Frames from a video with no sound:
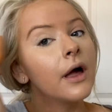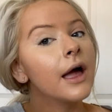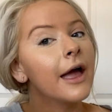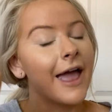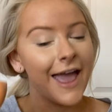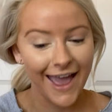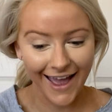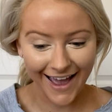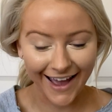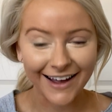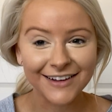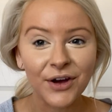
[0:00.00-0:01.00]

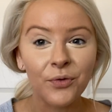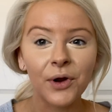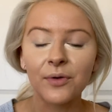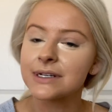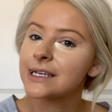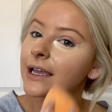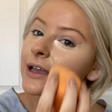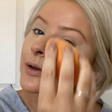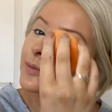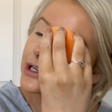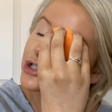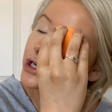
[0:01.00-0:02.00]
and we were taking a
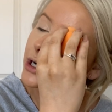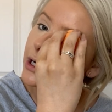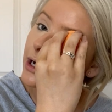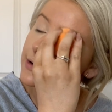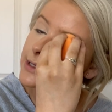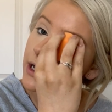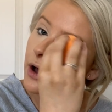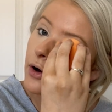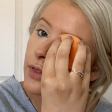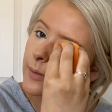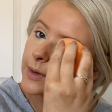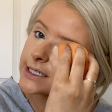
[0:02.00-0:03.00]
picture and I was like, oh,
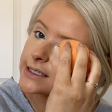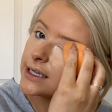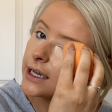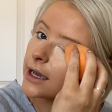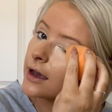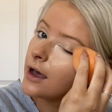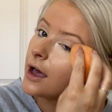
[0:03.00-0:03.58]
let me see.